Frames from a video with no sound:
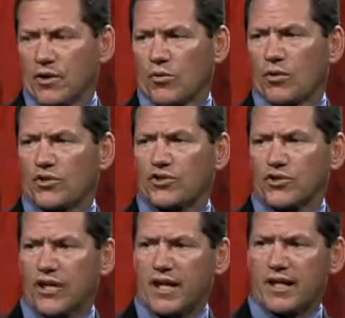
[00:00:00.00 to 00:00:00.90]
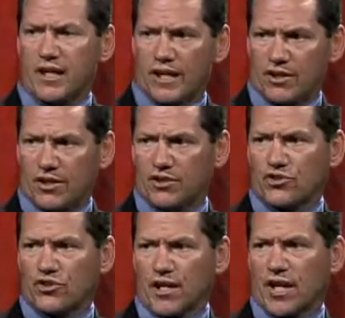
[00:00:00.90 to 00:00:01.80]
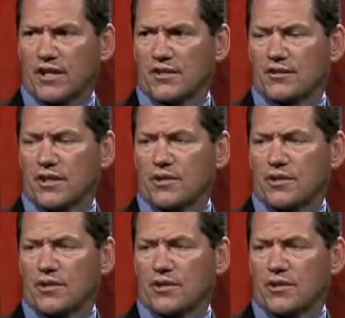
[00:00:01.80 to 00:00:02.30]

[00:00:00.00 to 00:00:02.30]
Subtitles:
will shake a young child